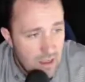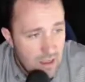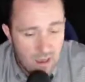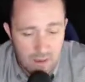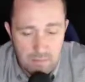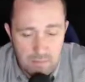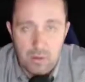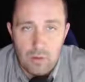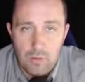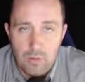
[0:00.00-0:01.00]
um,
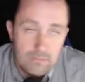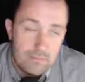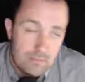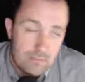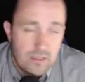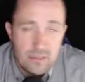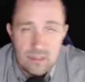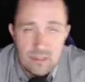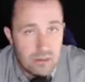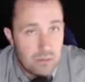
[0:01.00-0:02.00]
both there's a
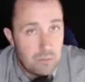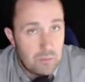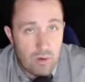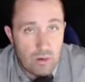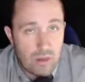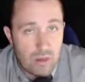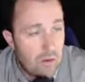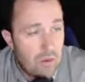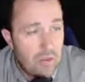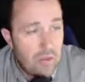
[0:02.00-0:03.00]
there's a moral
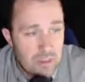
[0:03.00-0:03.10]
component there.